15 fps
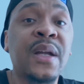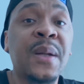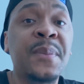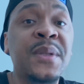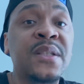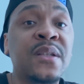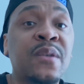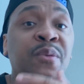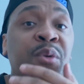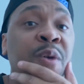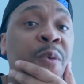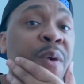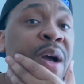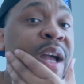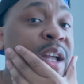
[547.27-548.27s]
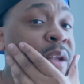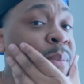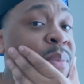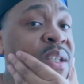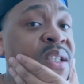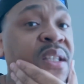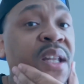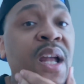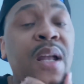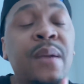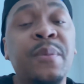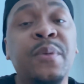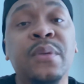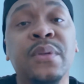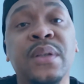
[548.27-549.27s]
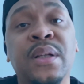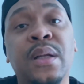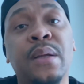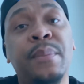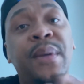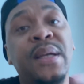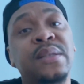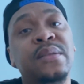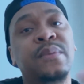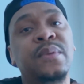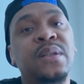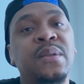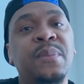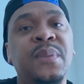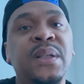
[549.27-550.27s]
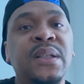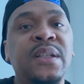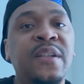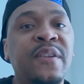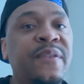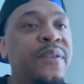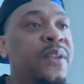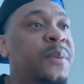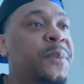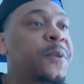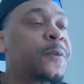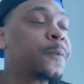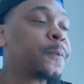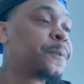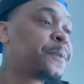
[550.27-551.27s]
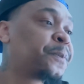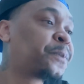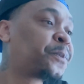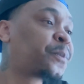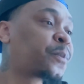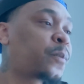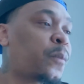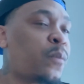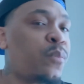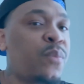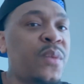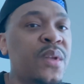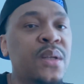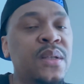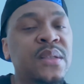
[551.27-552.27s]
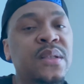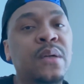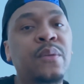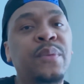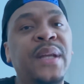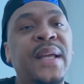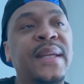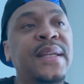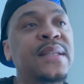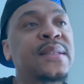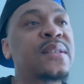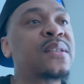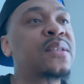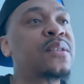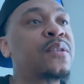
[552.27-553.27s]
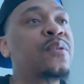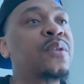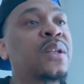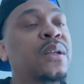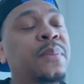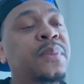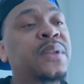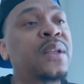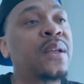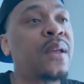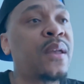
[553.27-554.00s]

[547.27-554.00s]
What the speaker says: me somewhere where I can be stable and make some good money, you feel me? So when I get to this new company,